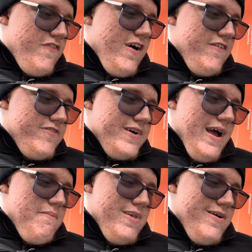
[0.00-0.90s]
five
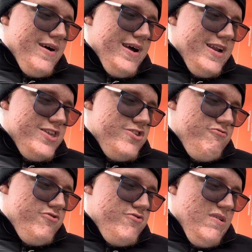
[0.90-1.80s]
select meal and
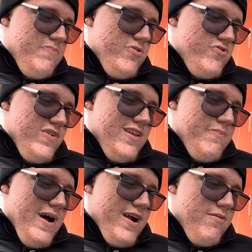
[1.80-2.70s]
a triple
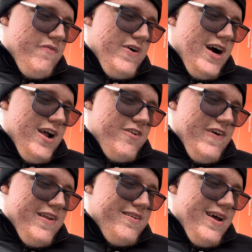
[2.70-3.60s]
burger with a large
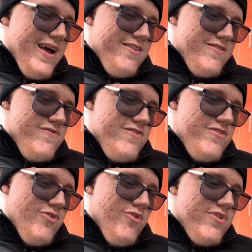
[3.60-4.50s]
Fanta and some
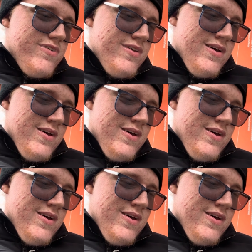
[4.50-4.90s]
sauce.